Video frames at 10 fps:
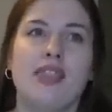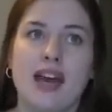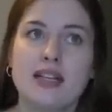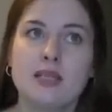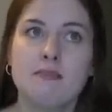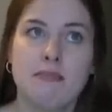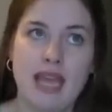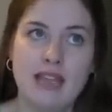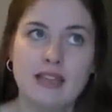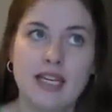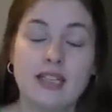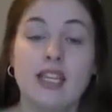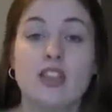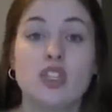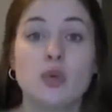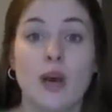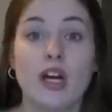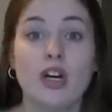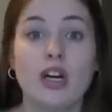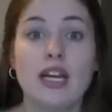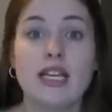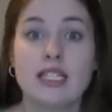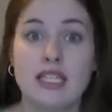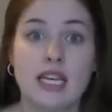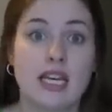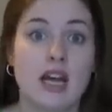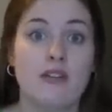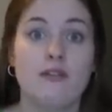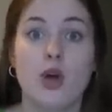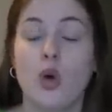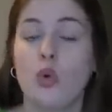that is mainly, like the sweater is thick enough